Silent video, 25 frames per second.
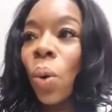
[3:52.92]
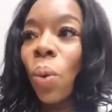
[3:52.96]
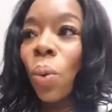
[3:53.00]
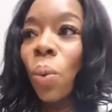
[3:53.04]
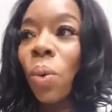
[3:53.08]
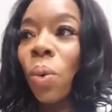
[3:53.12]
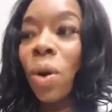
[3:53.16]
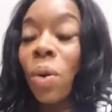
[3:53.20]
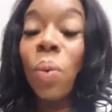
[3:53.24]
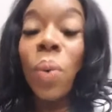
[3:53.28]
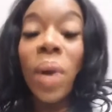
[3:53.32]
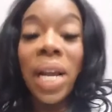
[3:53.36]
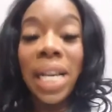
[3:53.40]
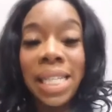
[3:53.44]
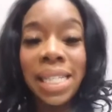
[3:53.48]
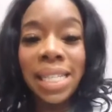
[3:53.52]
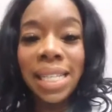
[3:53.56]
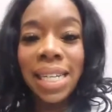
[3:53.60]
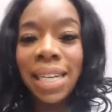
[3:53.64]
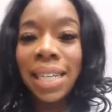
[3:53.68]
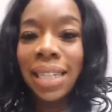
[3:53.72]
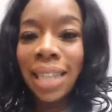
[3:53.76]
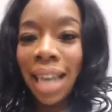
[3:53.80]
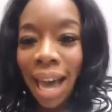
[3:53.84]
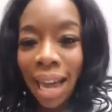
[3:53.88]
What we
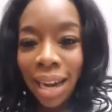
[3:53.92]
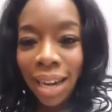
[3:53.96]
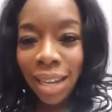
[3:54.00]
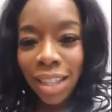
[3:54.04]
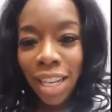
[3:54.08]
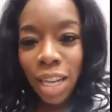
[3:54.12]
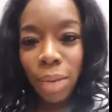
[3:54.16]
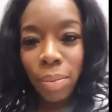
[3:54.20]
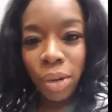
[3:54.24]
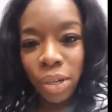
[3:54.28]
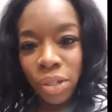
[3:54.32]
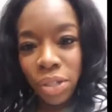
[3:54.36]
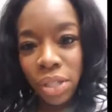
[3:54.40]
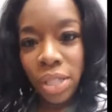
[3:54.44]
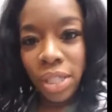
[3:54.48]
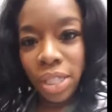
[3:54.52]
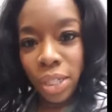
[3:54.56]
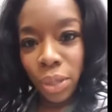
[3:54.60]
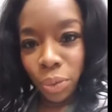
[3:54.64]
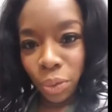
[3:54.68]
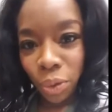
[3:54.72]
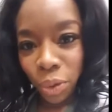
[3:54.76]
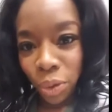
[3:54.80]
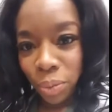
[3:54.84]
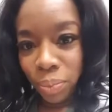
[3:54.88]
see a lot in the
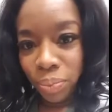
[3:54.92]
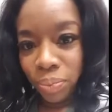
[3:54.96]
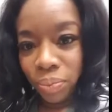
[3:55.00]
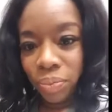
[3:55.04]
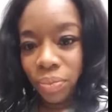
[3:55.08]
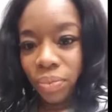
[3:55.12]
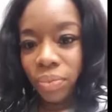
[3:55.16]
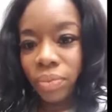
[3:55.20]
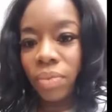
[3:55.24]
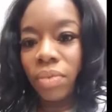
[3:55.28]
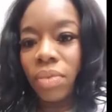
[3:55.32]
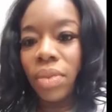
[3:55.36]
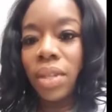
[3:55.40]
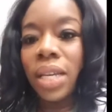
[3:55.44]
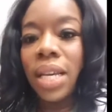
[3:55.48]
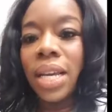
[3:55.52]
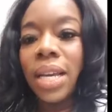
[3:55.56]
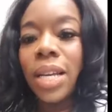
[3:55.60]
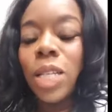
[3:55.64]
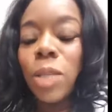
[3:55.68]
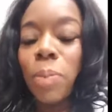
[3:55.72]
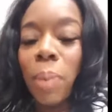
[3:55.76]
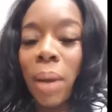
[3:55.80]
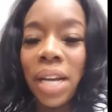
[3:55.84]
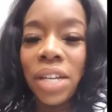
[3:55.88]
emergency room
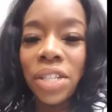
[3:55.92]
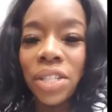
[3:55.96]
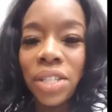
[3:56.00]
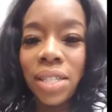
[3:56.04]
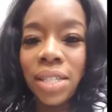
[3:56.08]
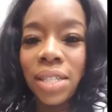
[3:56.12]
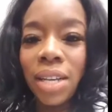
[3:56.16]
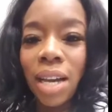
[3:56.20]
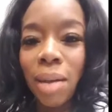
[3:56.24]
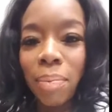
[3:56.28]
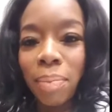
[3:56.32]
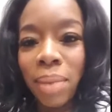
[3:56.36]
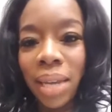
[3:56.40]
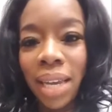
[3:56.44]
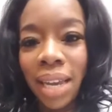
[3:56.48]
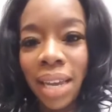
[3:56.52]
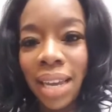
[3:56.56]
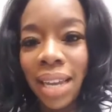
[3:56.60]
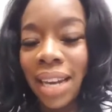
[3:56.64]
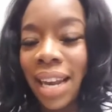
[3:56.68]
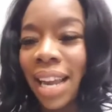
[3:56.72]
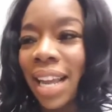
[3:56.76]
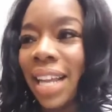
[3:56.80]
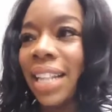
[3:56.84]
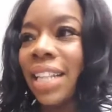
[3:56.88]
is patients come
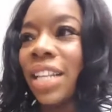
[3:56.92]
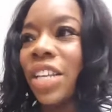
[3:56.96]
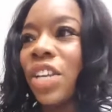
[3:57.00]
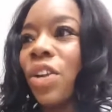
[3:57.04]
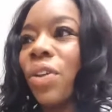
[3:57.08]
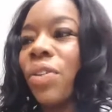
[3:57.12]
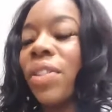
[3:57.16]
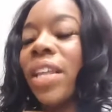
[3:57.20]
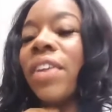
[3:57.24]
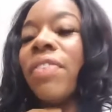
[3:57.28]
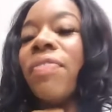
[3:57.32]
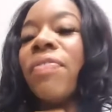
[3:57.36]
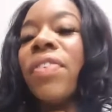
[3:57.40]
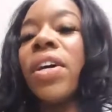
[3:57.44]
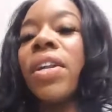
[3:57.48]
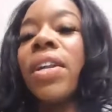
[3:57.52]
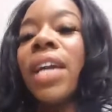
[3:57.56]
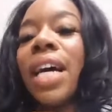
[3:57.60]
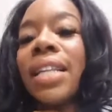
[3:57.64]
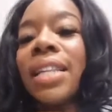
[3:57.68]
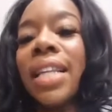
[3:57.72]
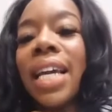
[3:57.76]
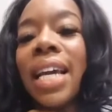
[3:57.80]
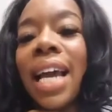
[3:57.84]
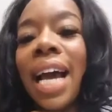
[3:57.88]
in and, they feel
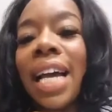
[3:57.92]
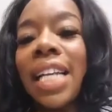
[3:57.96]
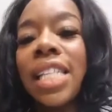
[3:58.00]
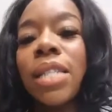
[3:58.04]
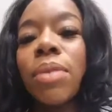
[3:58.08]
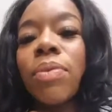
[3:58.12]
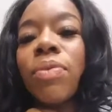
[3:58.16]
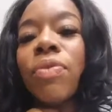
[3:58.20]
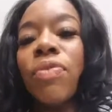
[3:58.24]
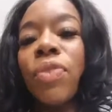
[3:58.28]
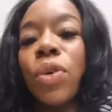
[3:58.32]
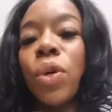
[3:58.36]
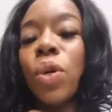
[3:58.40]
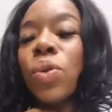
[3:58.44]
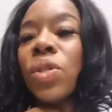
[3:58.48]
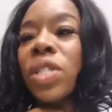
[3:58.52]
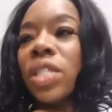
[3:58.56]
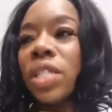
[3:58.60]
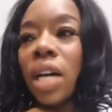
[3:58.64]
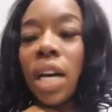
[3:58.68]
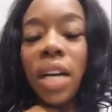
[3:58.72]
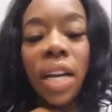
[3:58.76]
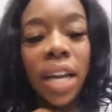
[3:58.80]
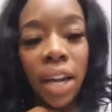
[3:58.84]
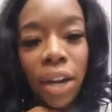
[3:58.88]
like they got some food
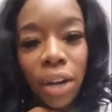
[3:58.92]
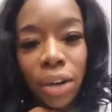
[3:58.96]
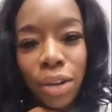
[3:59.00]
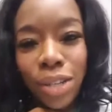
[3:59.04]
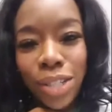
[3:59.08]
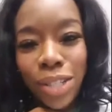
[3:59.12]
stuck here.